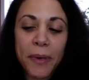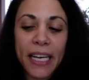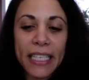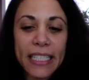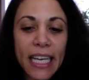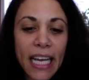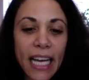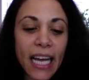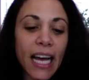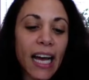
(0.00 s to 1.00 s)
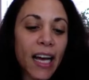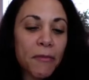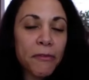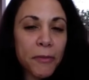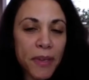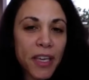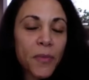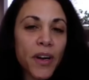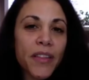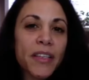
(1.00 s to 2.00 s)
But for me,
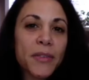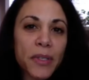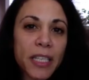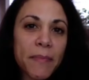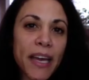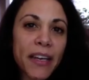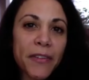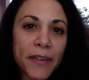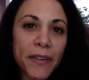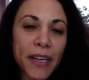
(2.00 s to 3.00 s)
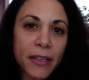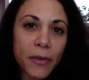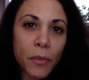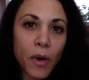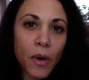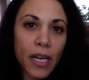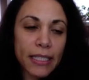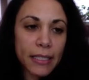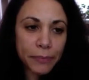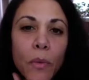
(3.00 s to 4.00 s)
where this really manifested
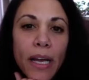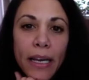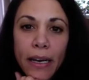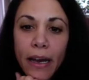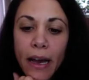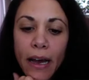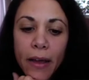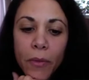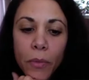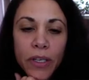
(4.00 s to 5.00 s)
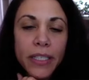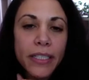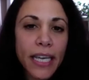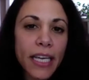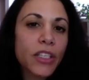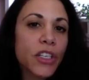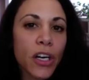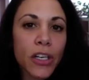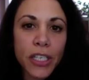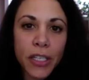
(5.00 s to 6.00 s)
was when I would take
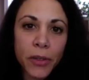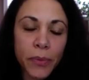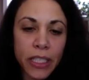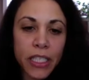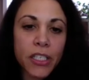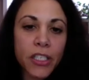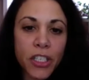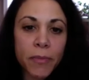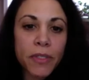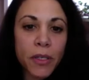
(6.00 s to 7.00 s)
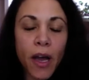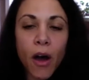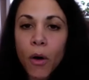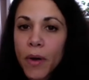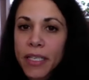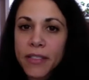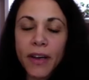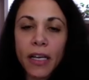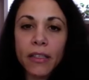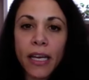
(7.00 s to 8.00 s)
charge in the relationship. So I always
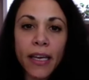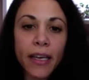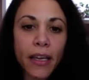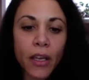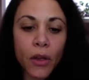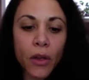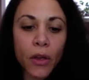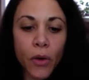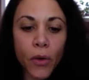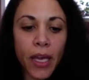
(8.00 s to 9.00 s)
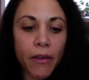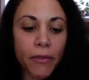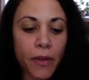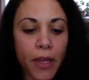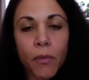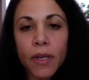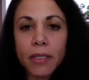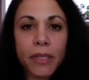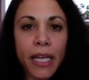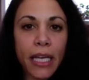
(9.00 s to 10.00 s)
felt like, if he
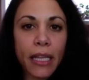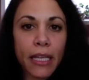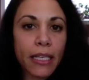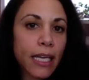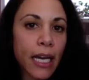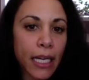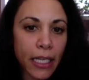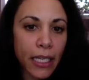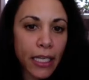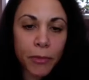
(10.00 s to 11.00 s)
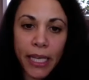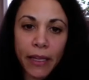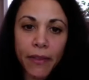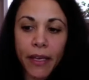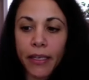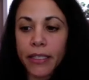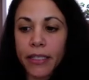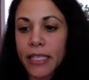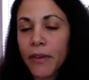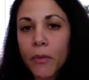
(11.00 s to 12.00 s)
wasn't planning things, I needed to plan
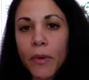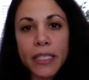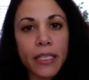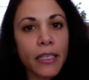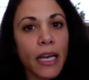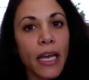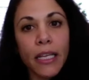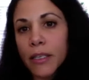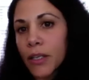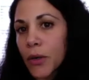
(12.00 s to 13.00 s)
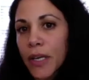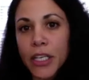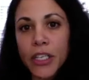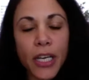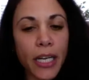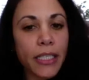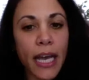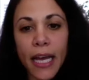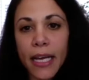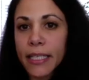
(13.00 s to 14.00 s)
things. If he wasn't, initiating
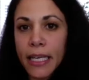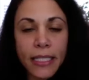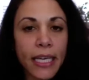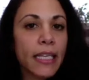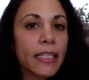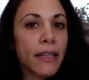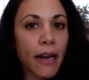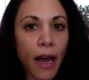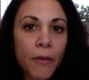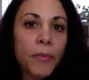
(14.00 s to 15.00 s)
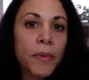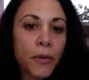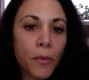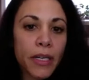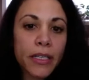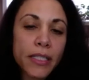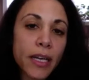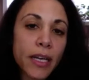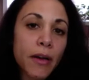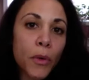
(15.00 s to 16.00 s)
texts and dates, that I would be the one to
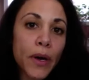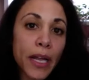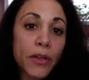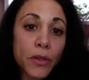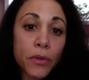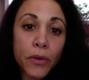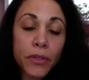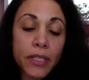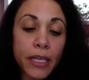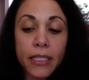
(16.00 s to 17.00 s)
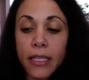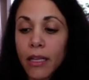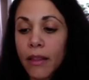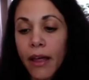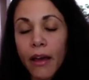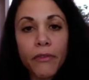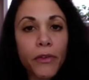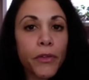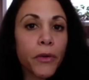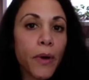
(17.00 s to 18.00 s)
step forward and do those things. And then that
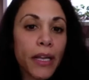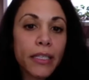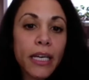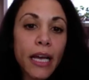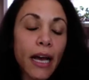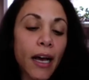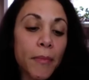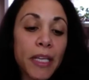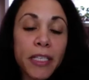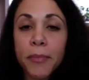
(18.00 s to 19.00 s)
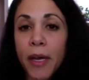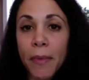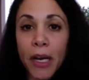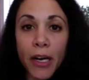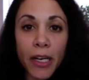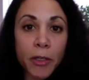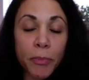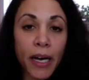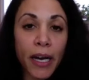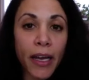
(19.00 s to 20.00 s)
further went into my marriage
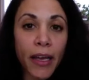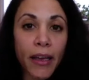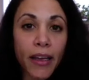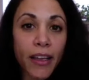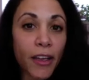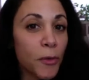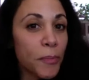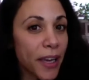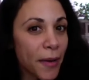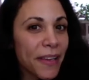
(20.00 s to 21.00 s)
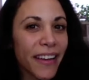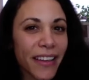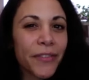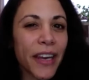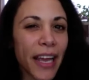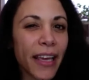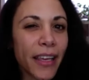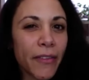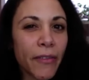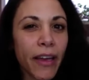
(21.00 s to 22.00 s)
by, becoming kind of
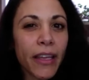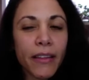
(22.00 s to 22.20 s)
naggy, right?